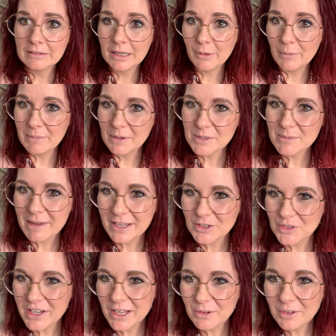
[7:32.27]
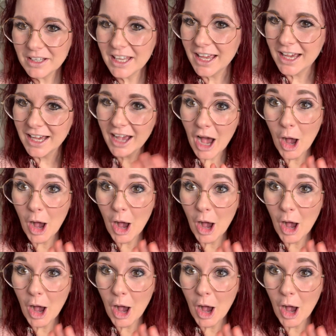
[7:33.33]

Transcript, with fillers: I won't be able to make a drink, will I?